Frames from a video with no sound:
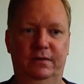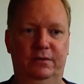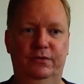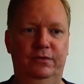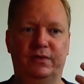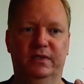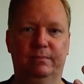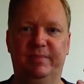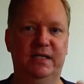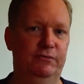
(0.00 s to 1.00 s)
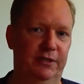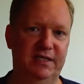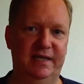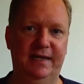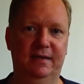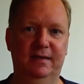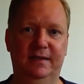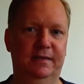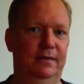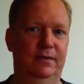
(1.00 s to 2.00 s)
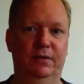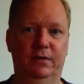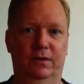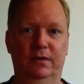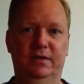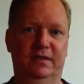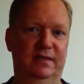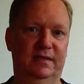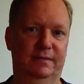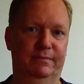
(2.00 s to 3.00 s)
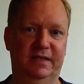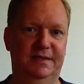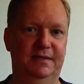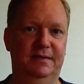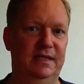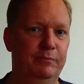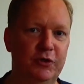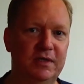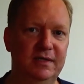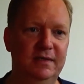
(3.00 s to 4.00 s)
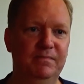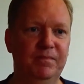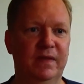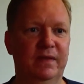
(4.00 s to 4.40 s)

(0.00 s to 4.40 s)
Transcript: do the password cycling on all your systems separately.